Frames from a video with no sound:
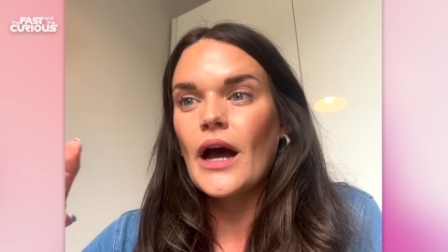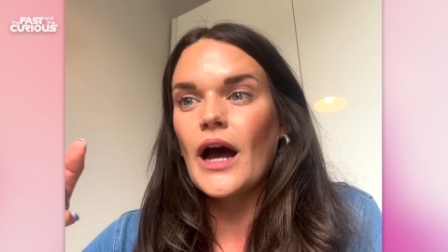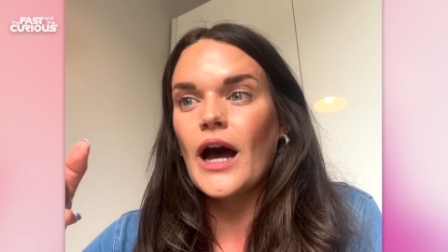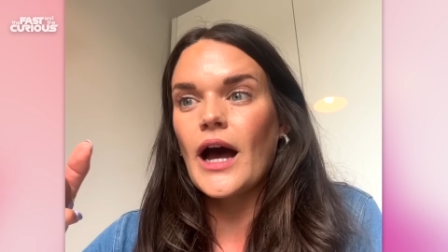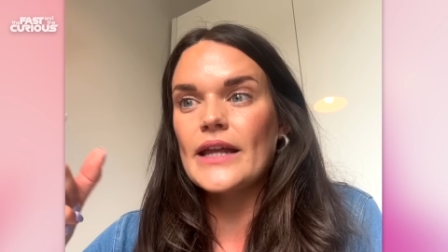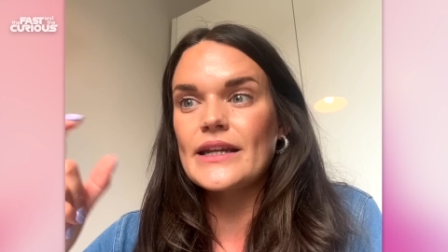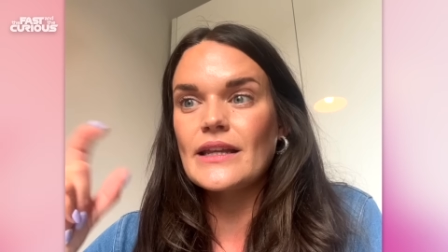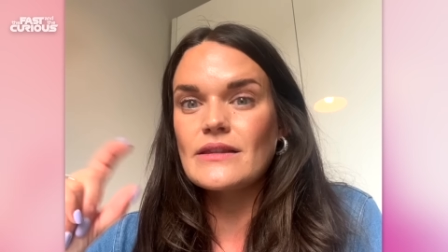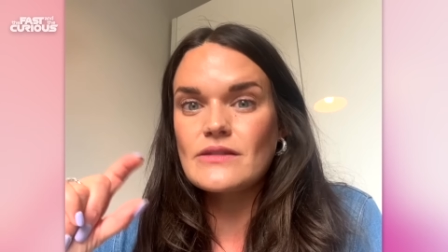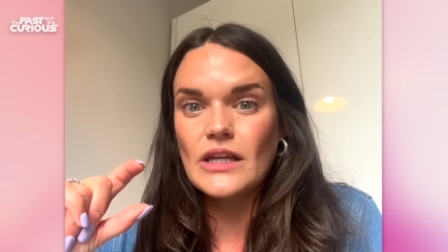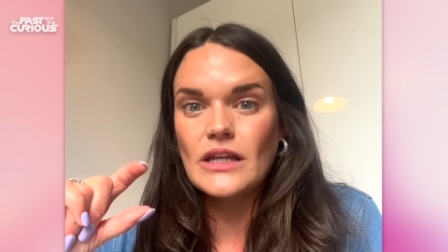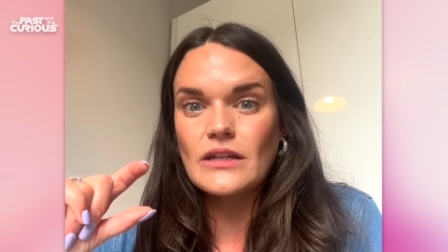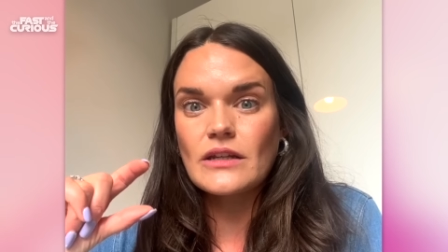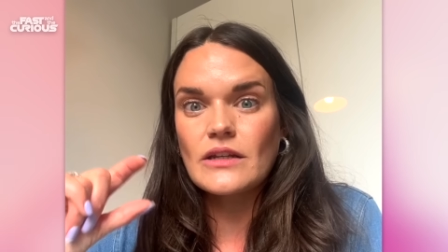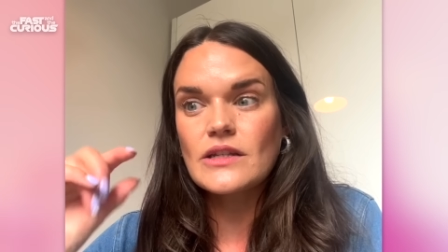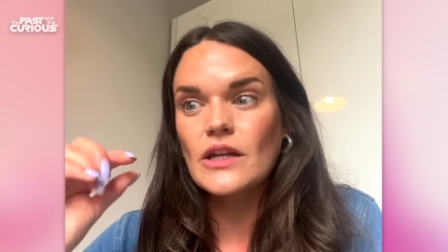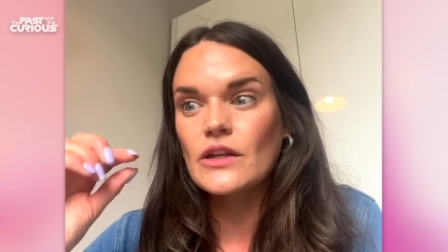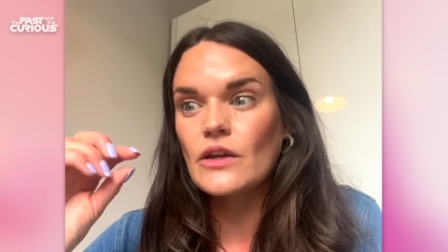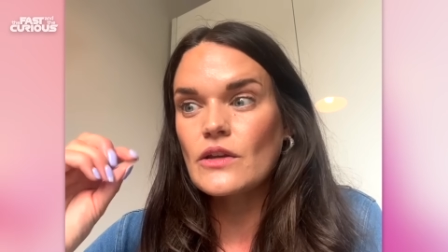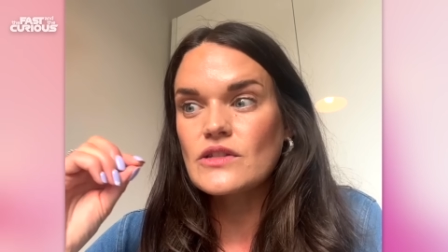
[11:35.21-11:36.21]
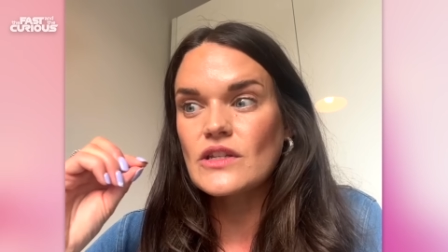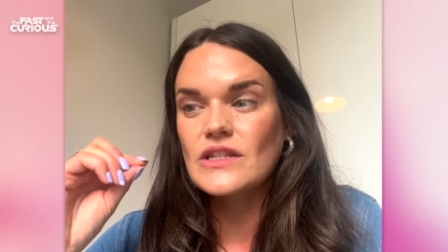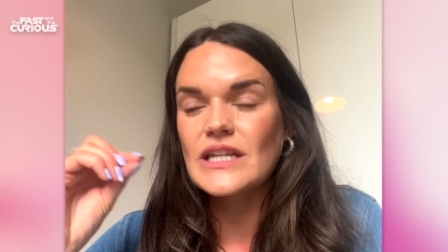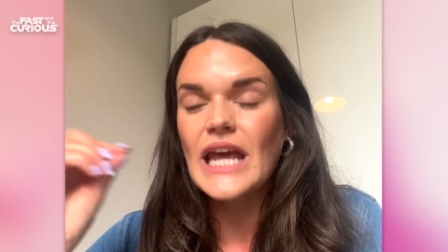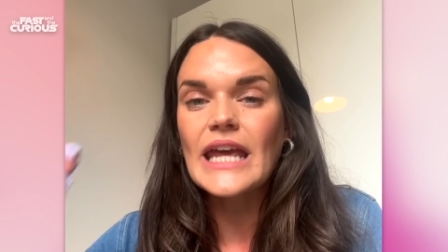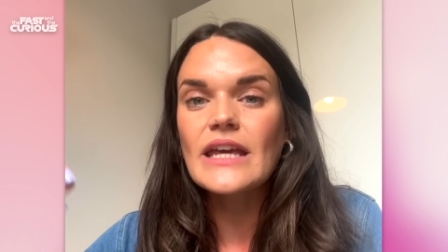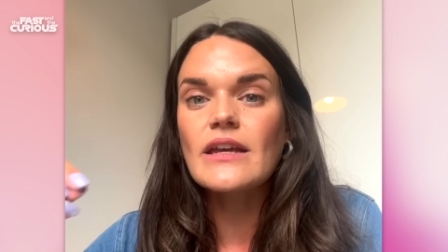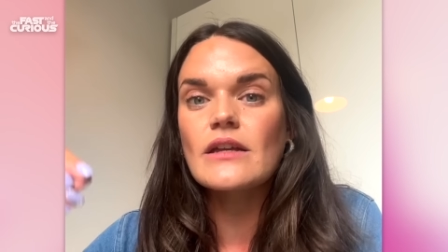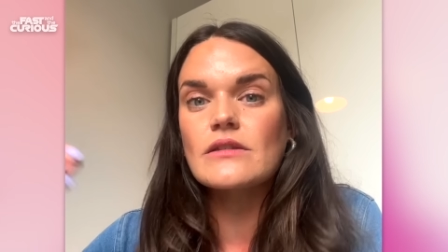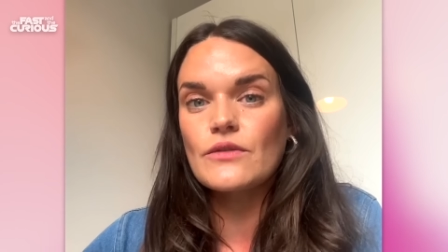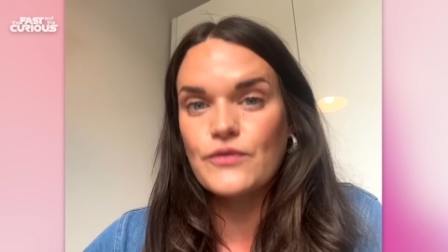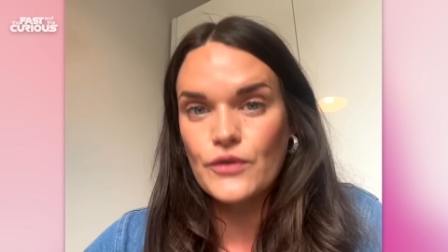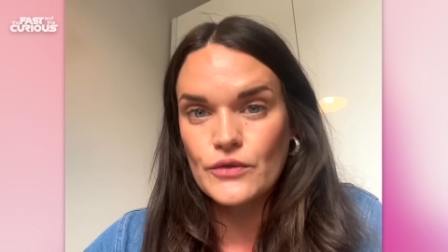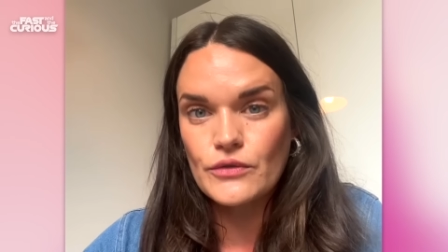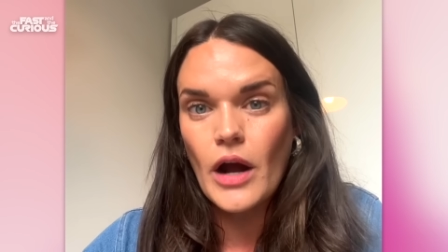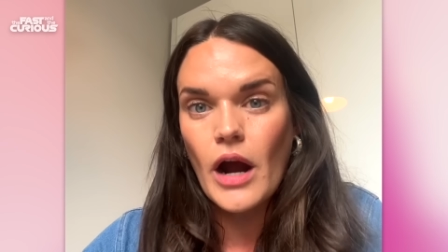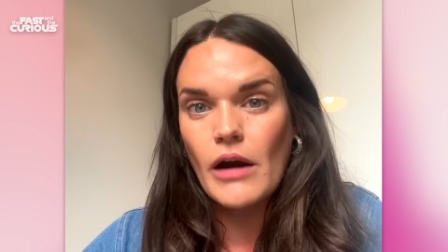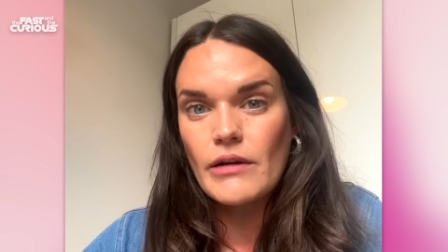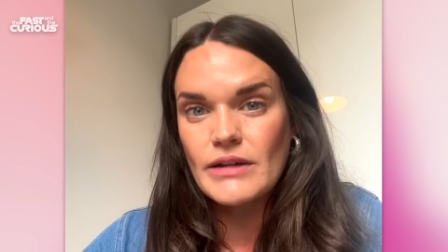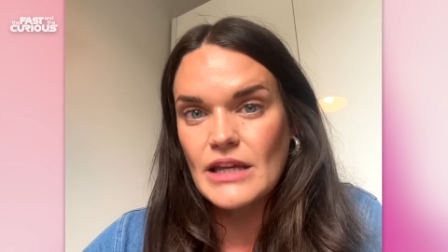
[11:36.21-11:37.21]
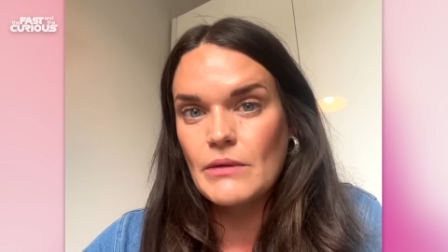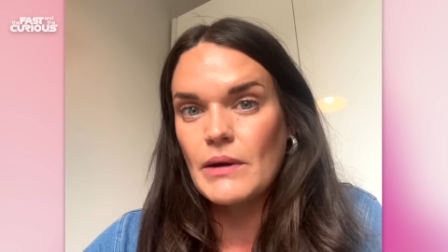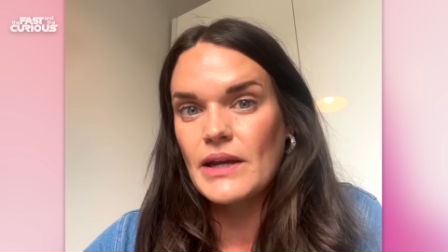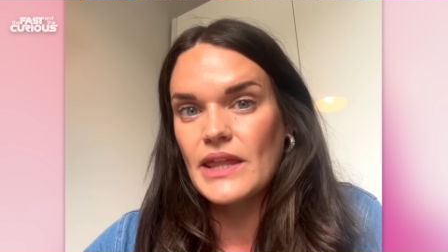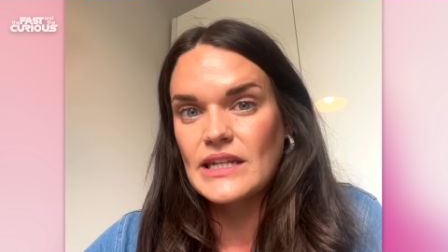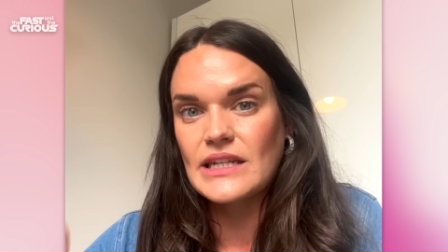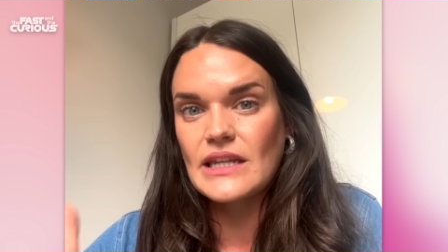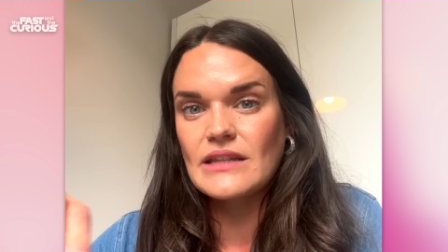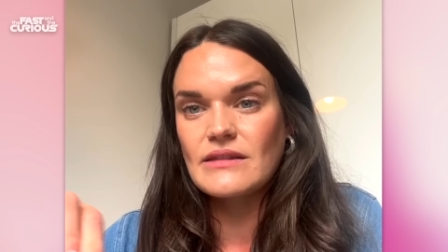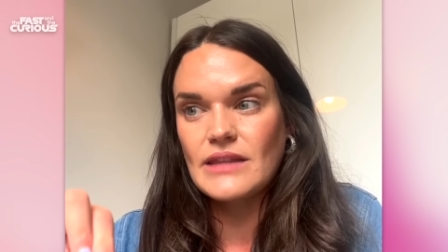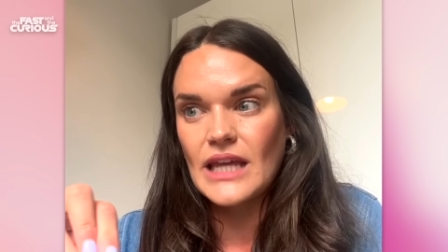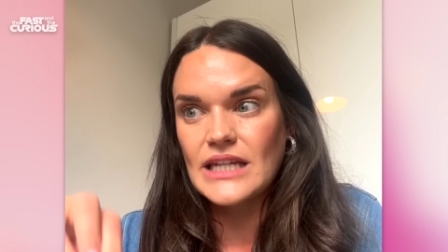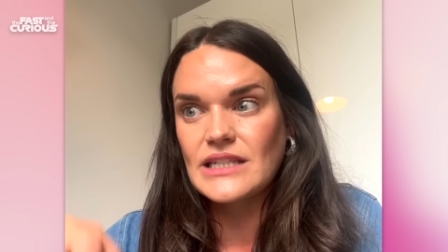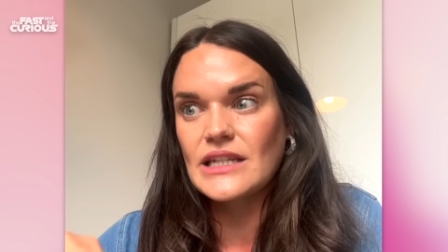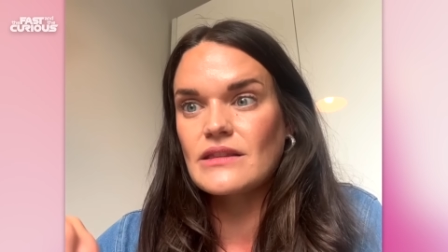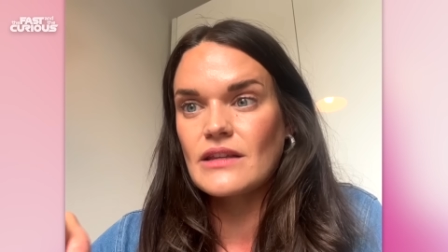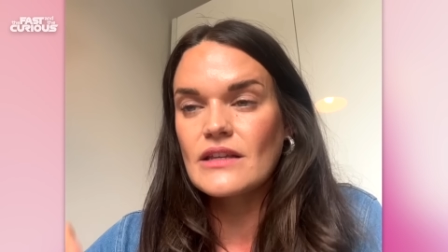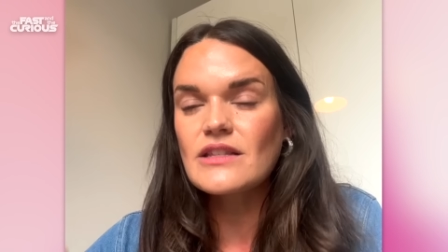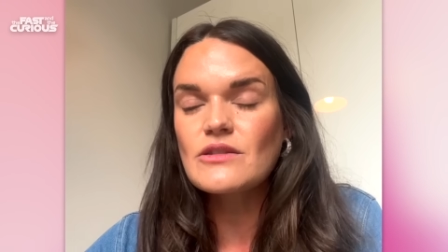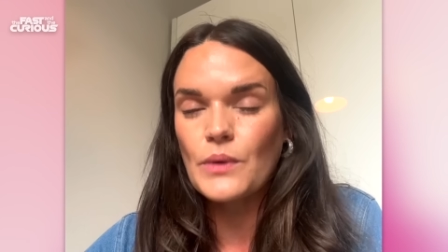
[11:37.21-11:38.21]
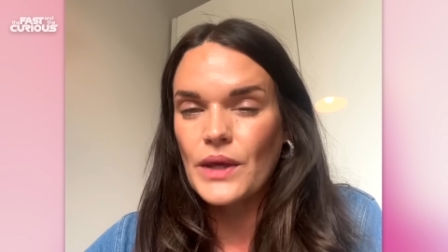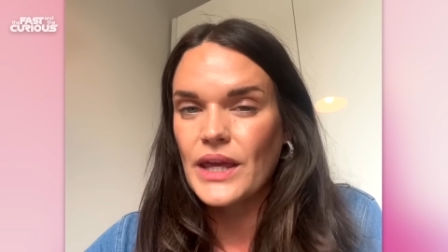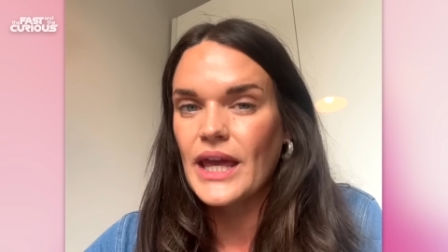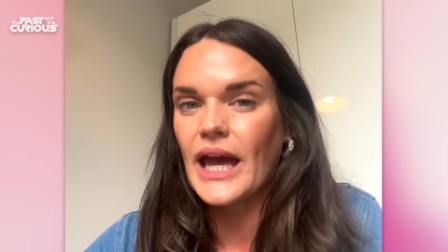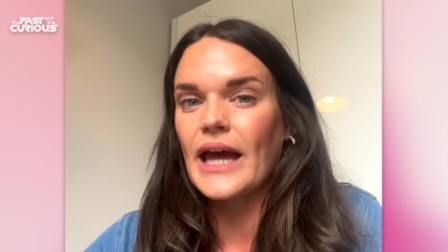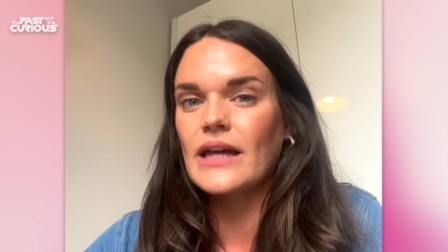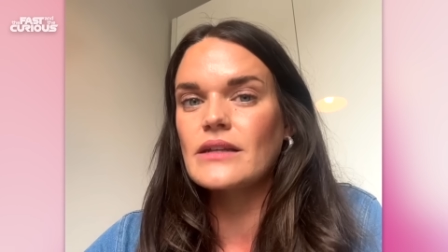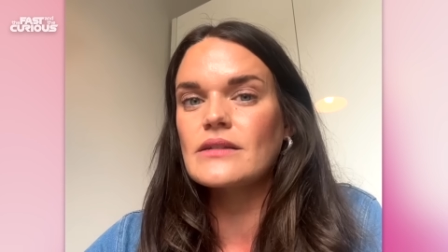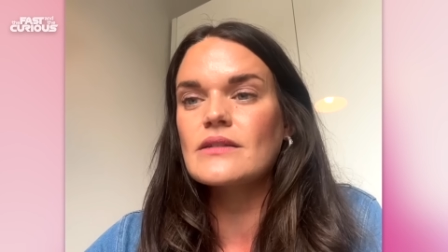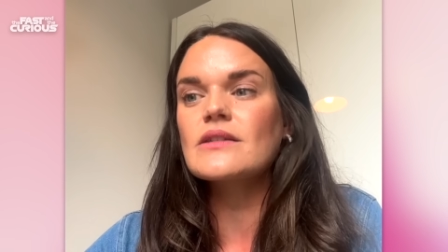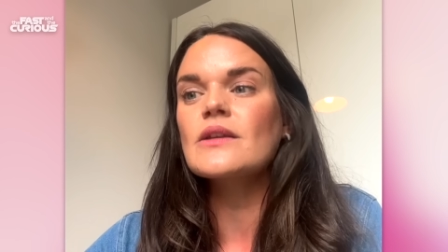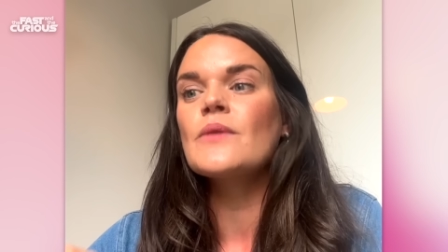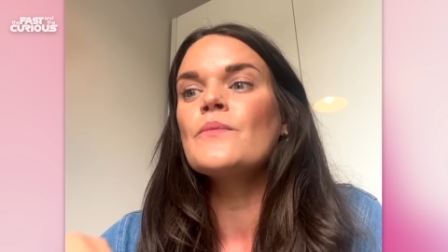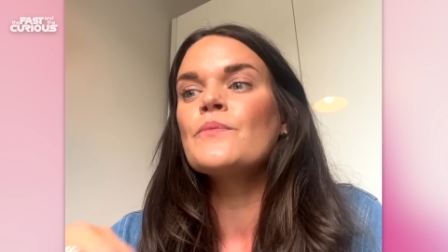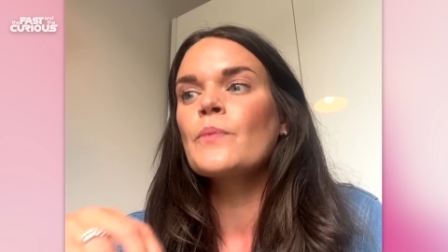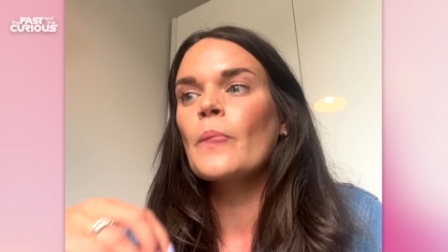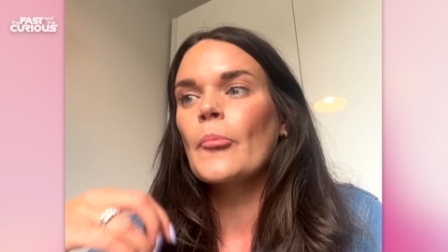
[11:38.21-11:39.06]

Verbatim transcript: uh, and indeed continue to take it to Ferrari the way they did they did this weekend